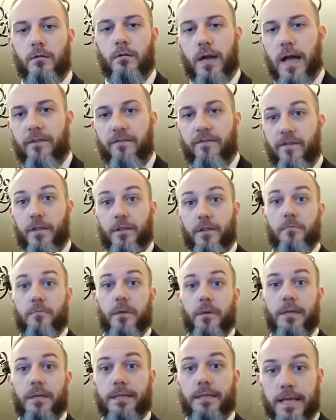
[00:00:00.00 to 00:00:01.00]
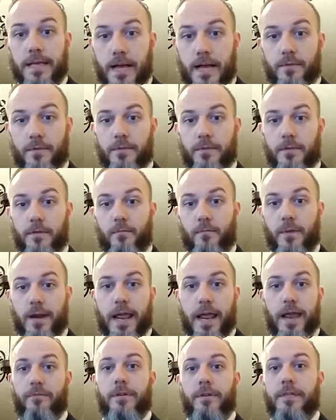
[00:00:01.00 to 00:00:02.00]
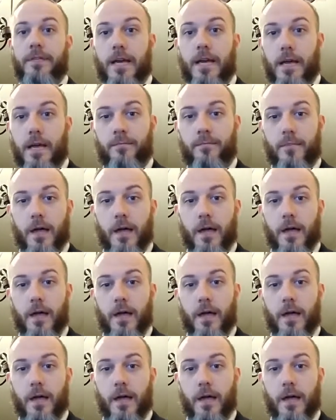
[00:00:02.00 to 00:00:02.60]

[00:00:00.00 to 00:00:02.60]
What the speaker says: I've failed 1 million times, but every time